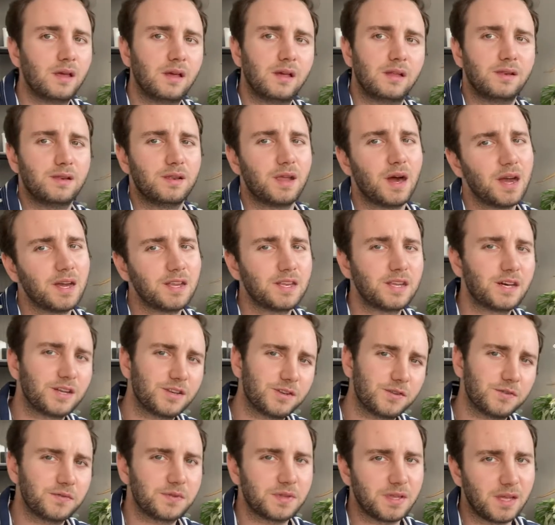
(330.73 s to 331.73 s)
9 out
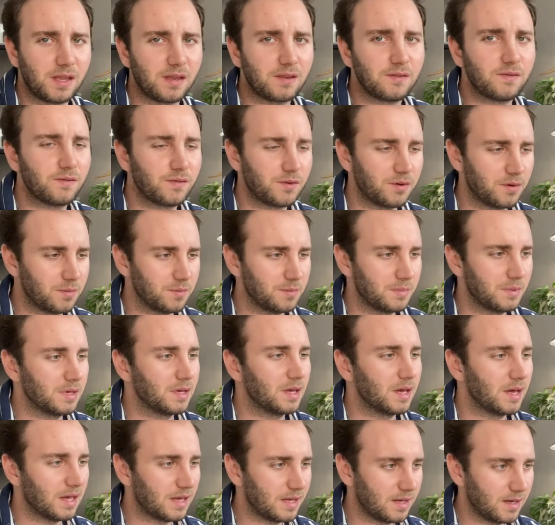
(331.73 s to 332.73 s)
of 10 for me.
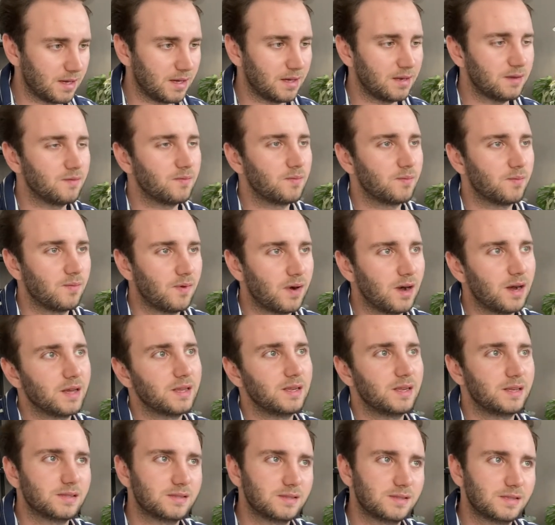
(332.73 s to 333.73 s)
Again, why
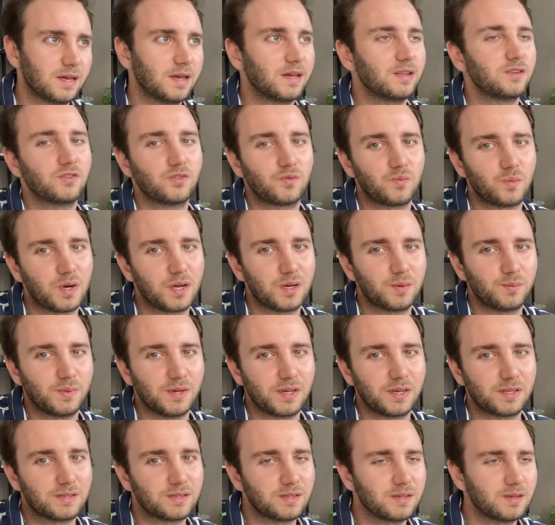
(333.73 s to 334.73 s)
not 10, you might be
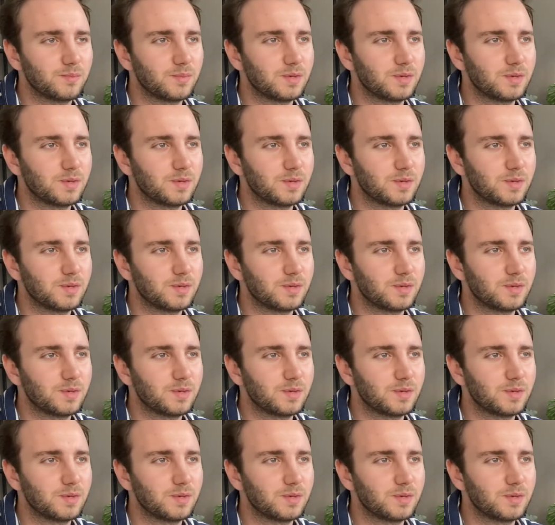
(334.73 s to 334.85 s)
asking?